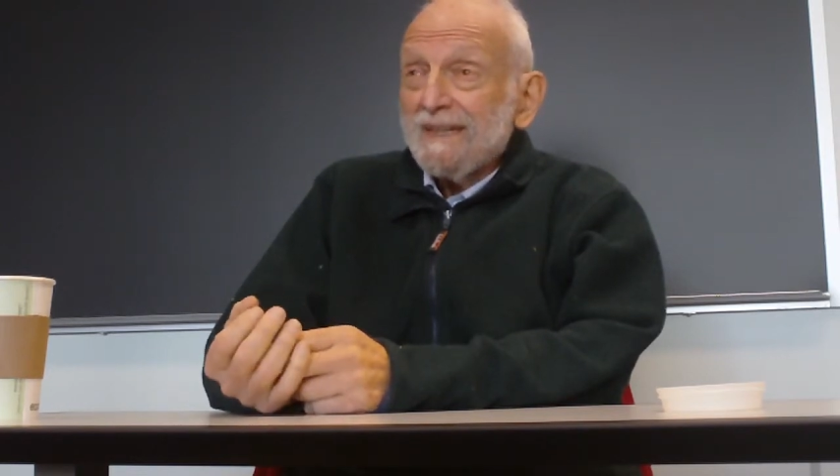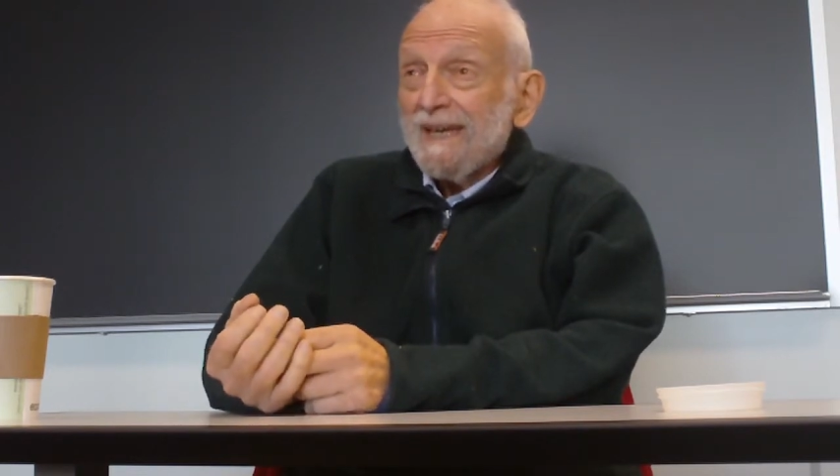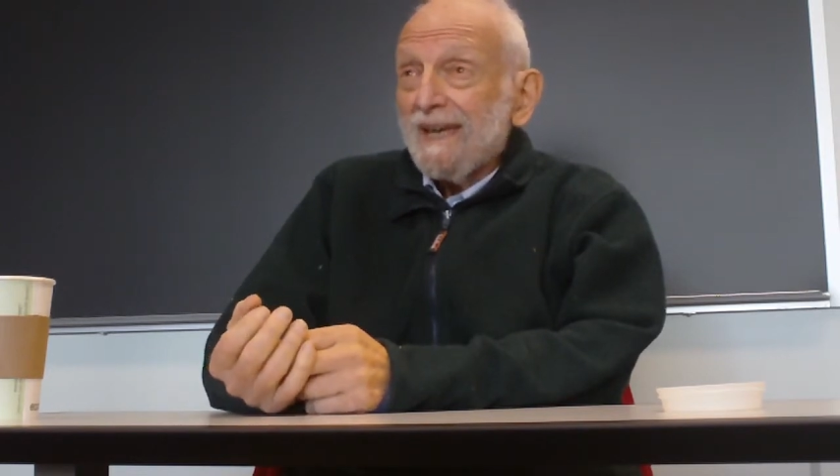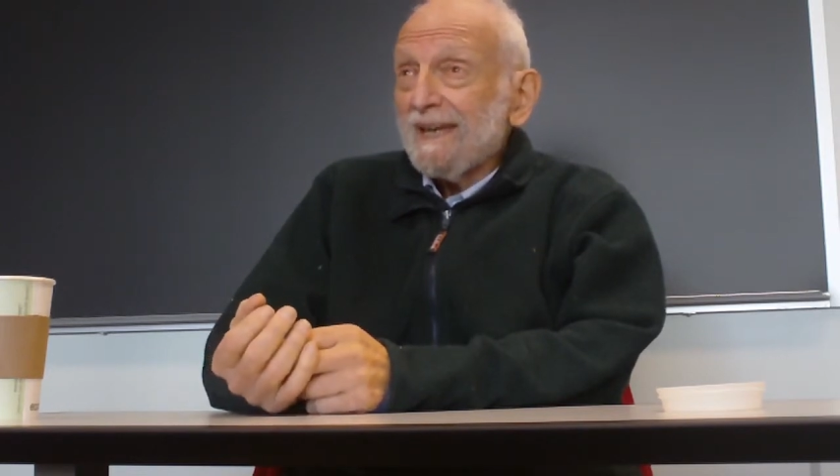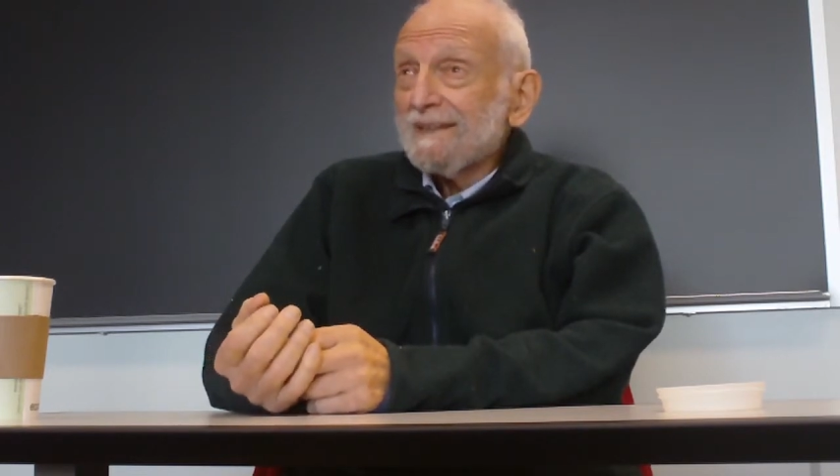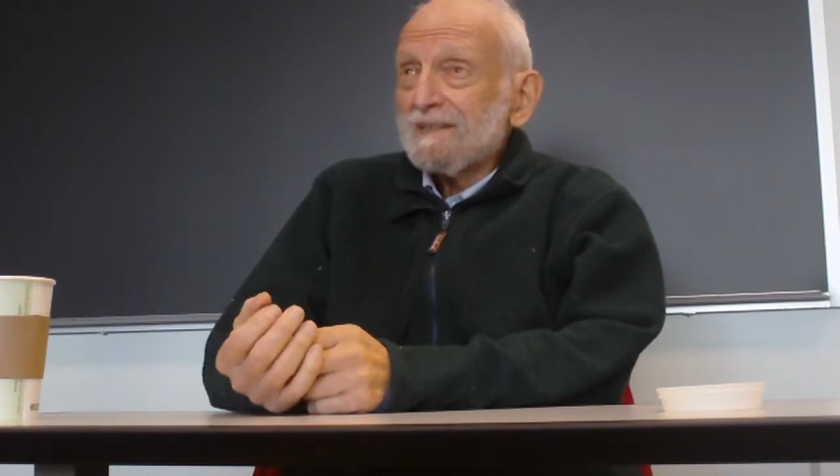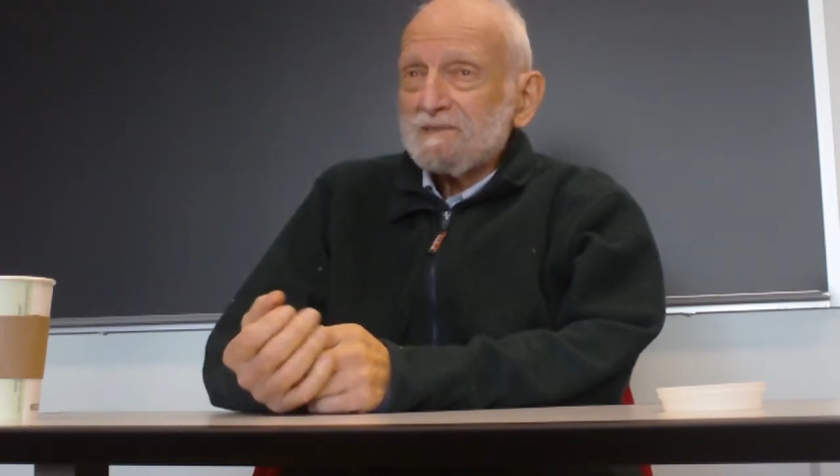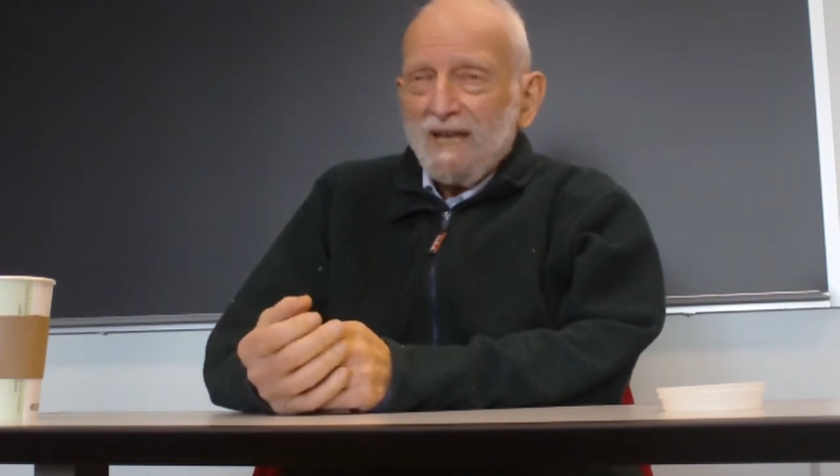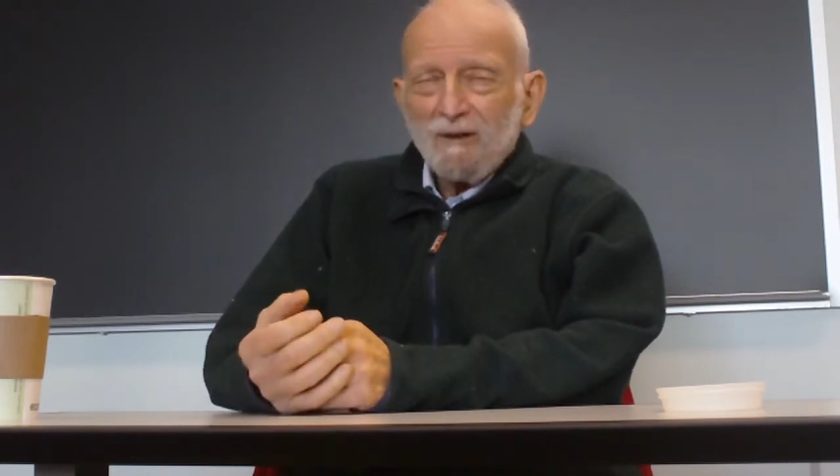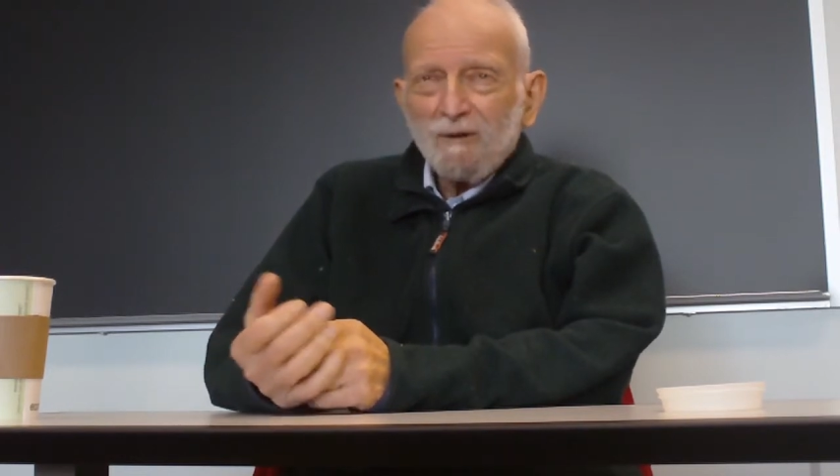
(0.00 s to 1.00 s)
And it's
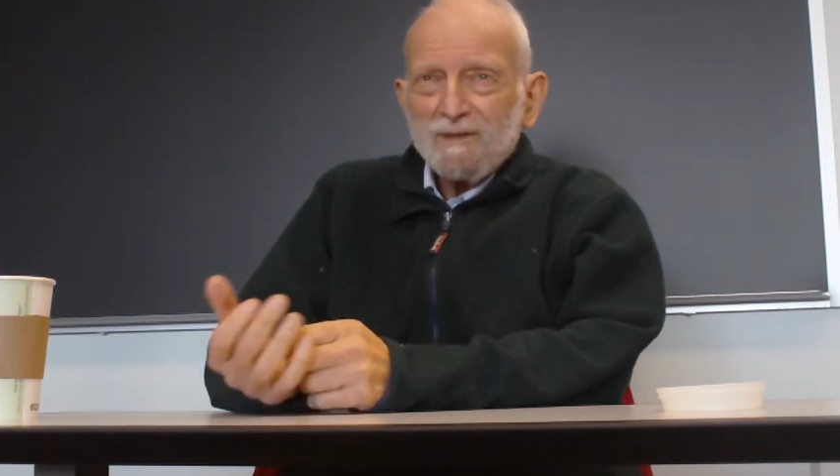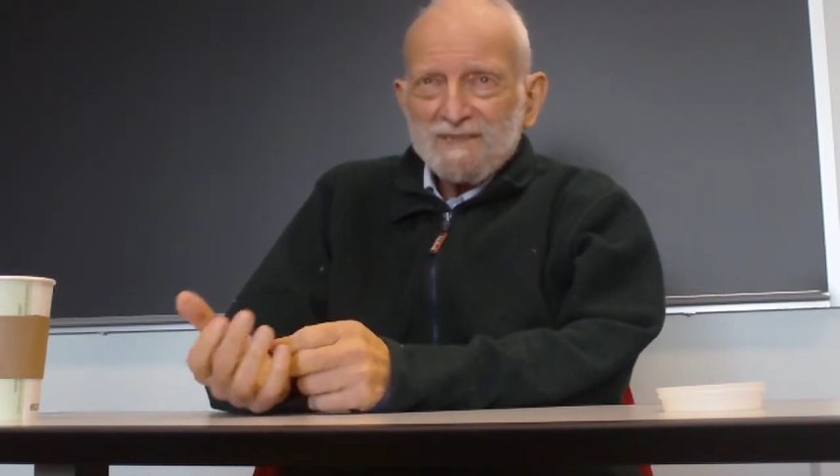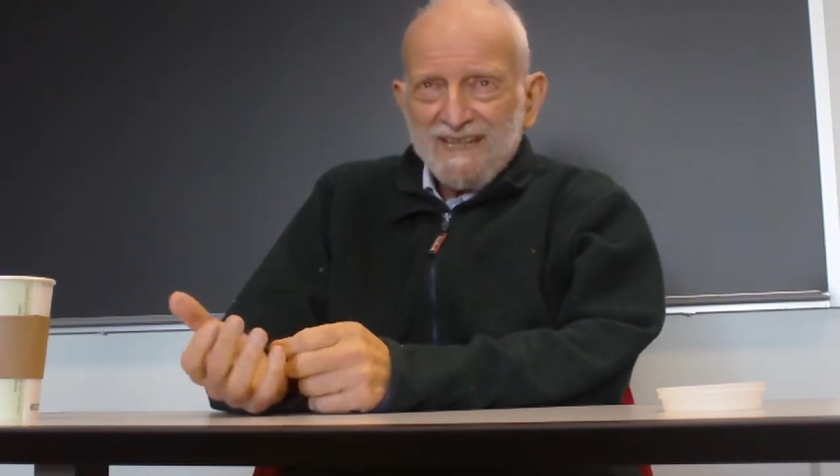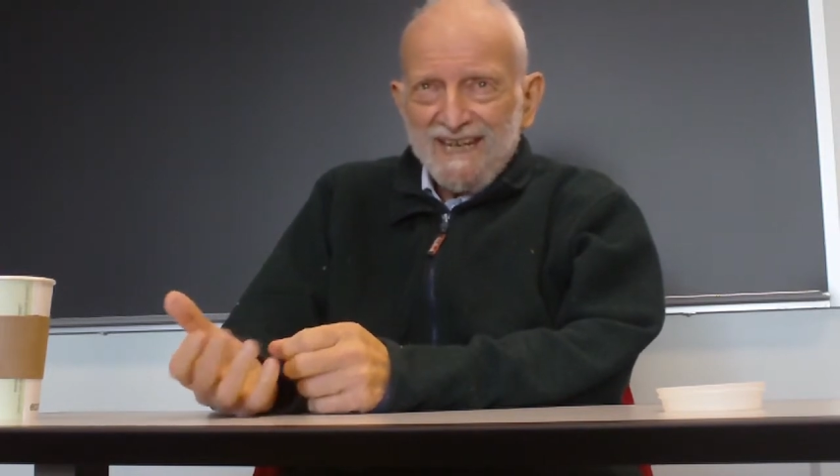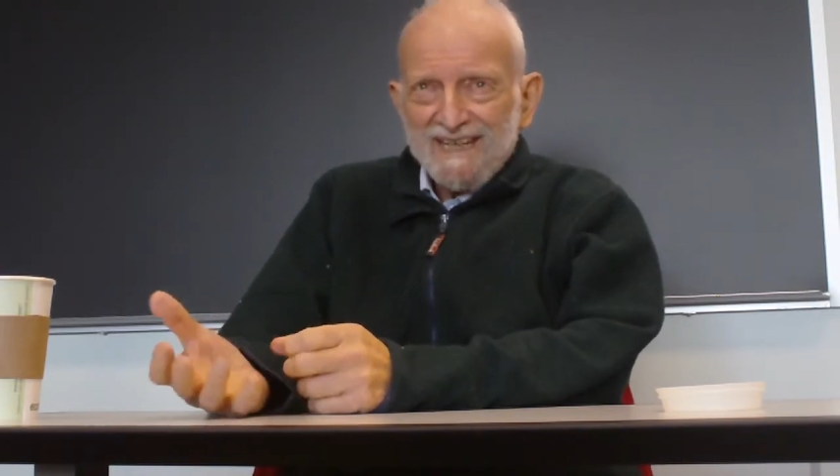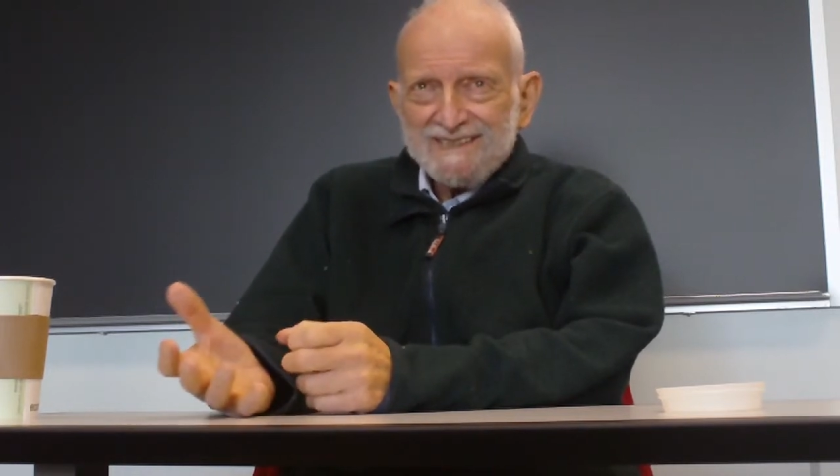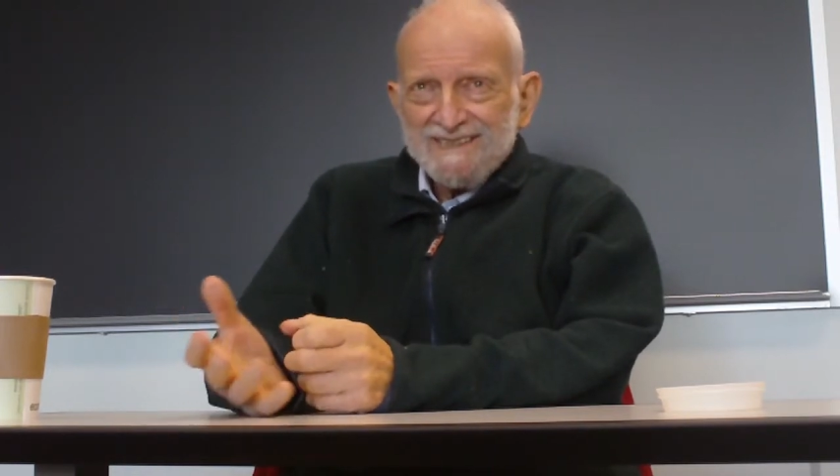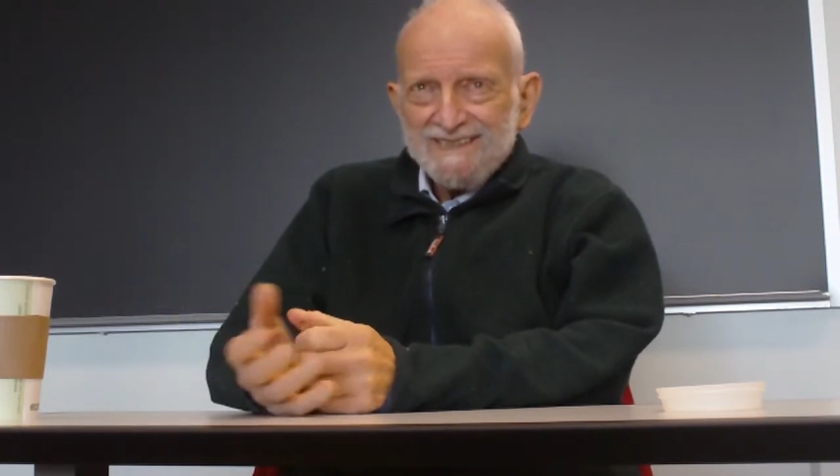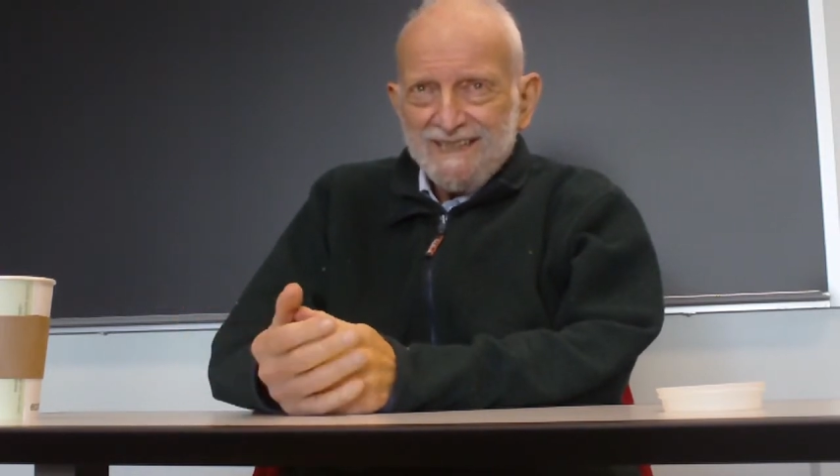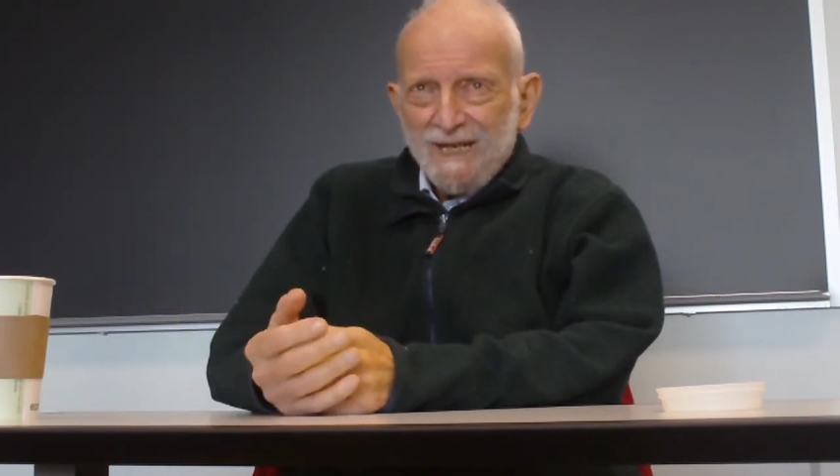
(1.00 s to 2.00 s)
not always the case.